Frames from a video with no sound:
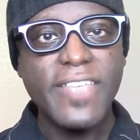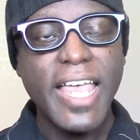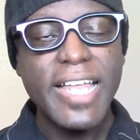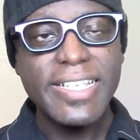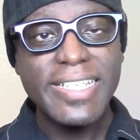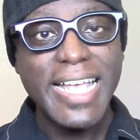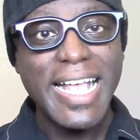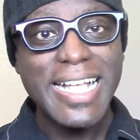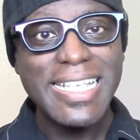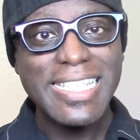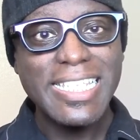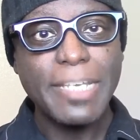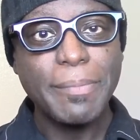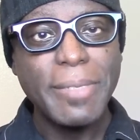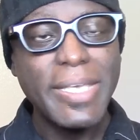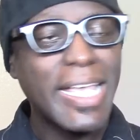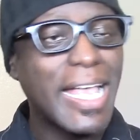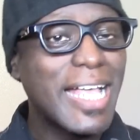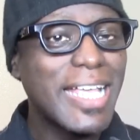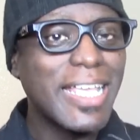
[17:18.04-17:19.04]
taxing
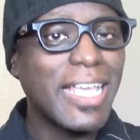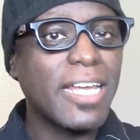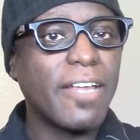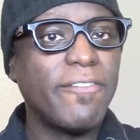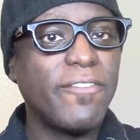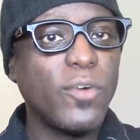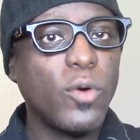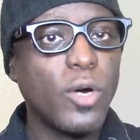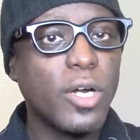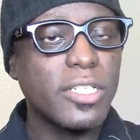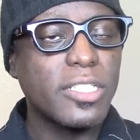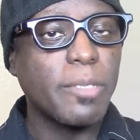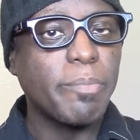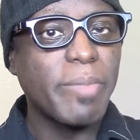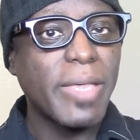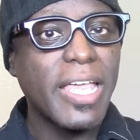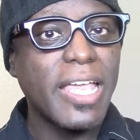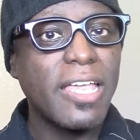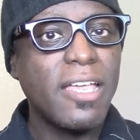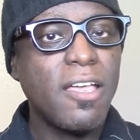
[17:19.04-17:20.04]
me. I can't afford to
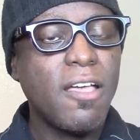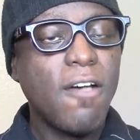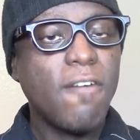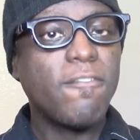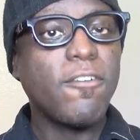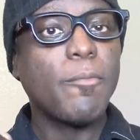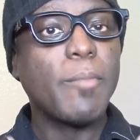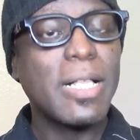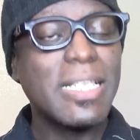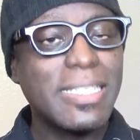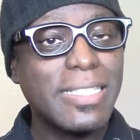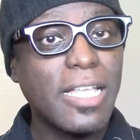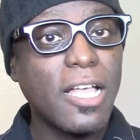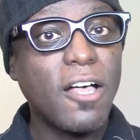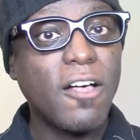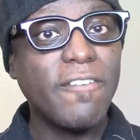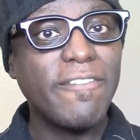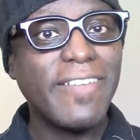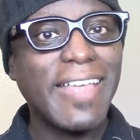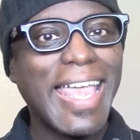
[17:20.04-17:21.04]
pay for
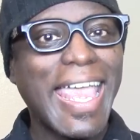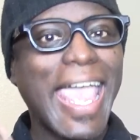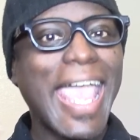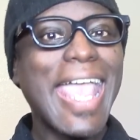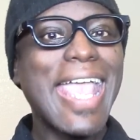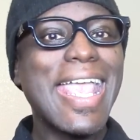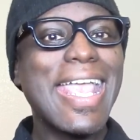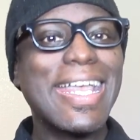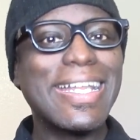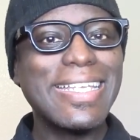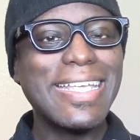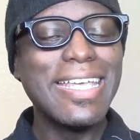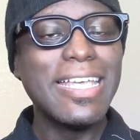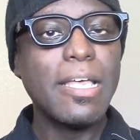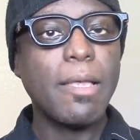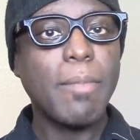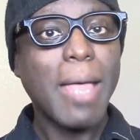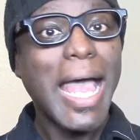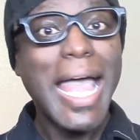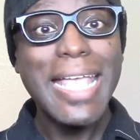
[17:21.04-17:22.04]
myself and
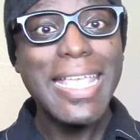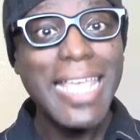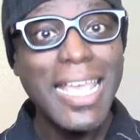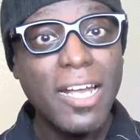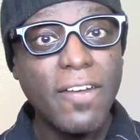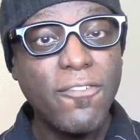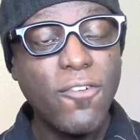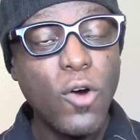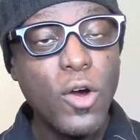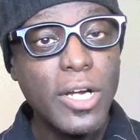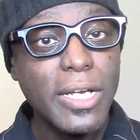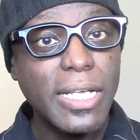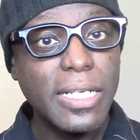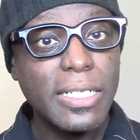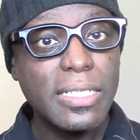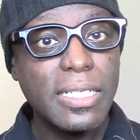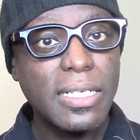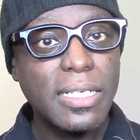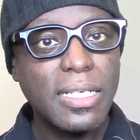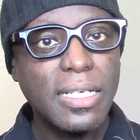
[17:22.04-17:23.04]
him. I can't afford
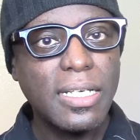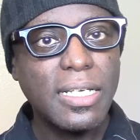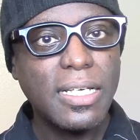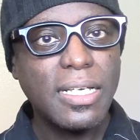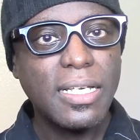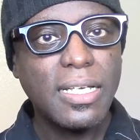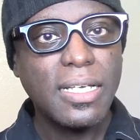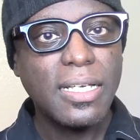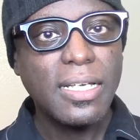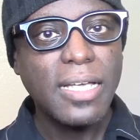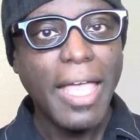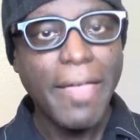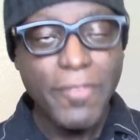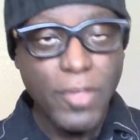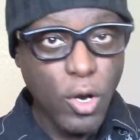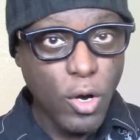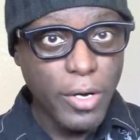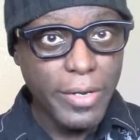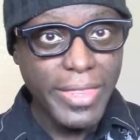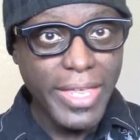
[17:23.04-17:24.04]
it. Have you
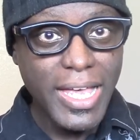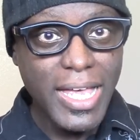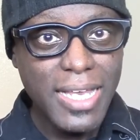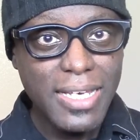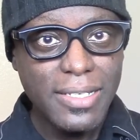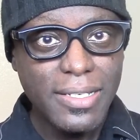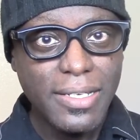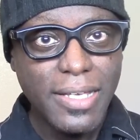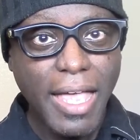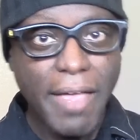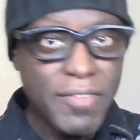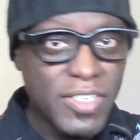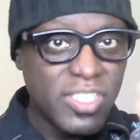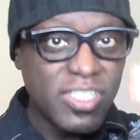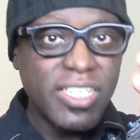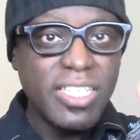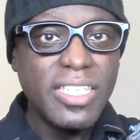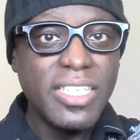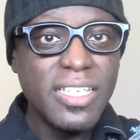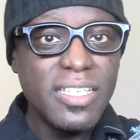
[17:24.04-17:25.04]
heard that? Have you
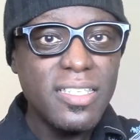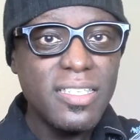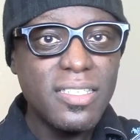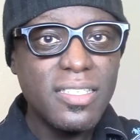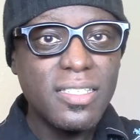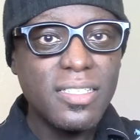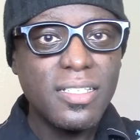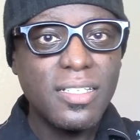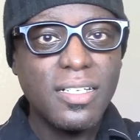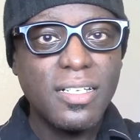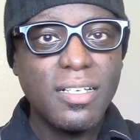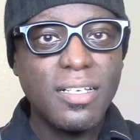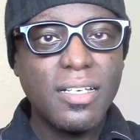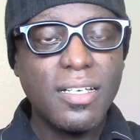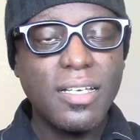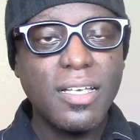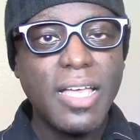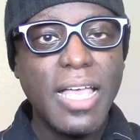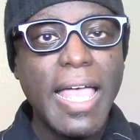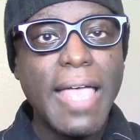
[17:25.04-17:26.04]
seen this?
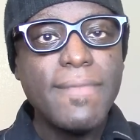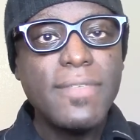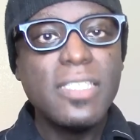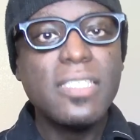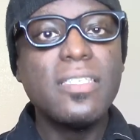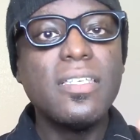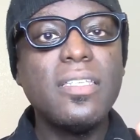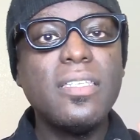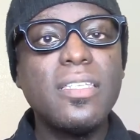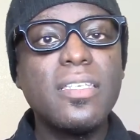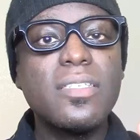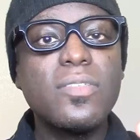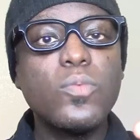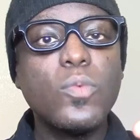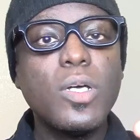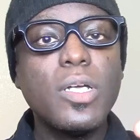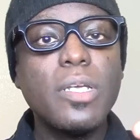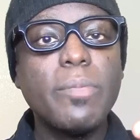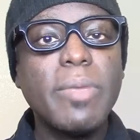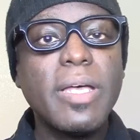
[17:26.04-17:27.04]
Have you seen this
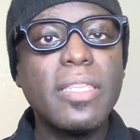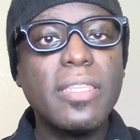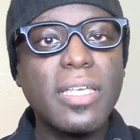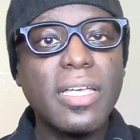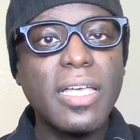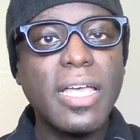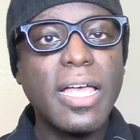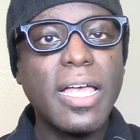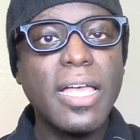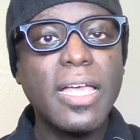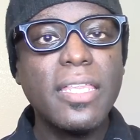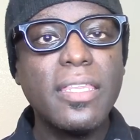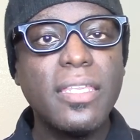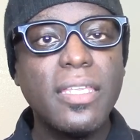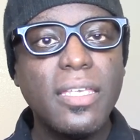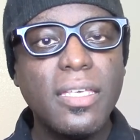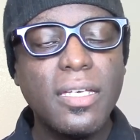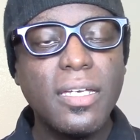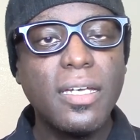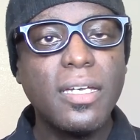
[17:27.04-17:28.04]
one about the guy,
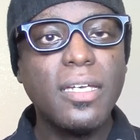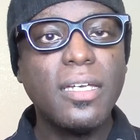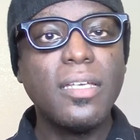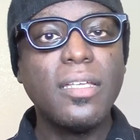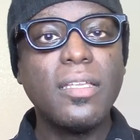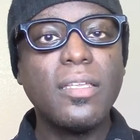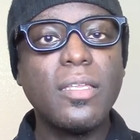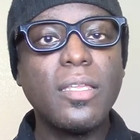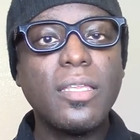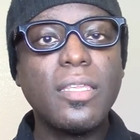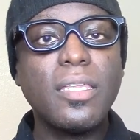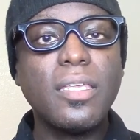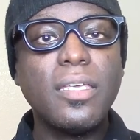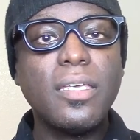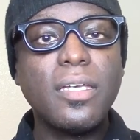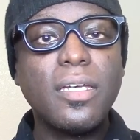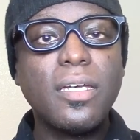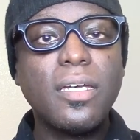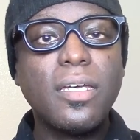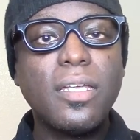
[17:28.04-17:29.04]

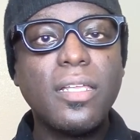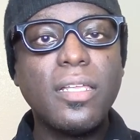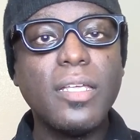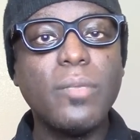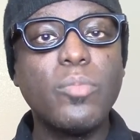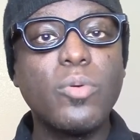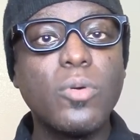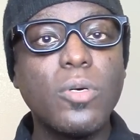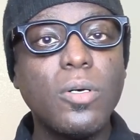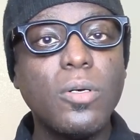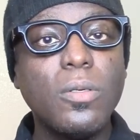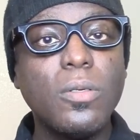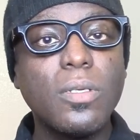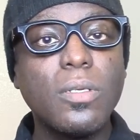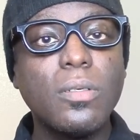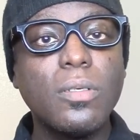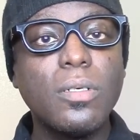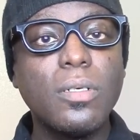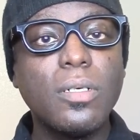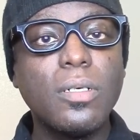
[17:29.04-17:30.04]
the liberal
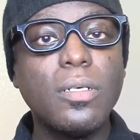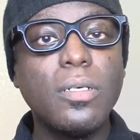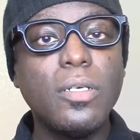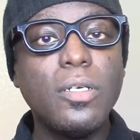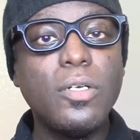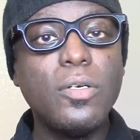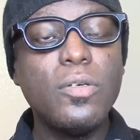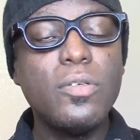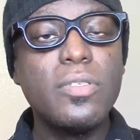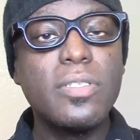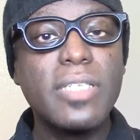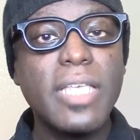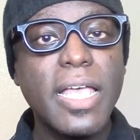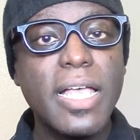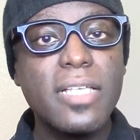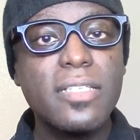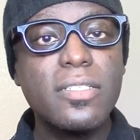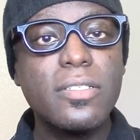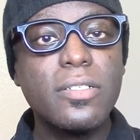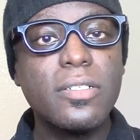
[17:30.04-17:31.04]

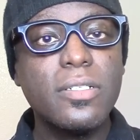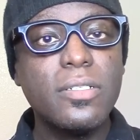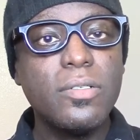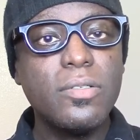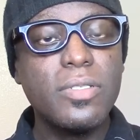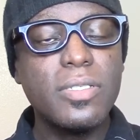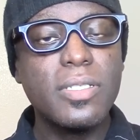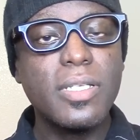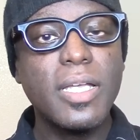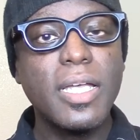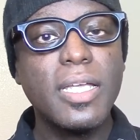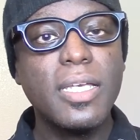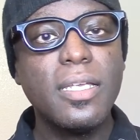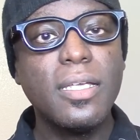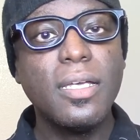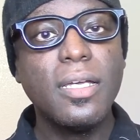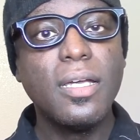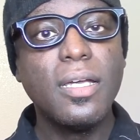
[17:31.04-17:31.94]
newscaster who said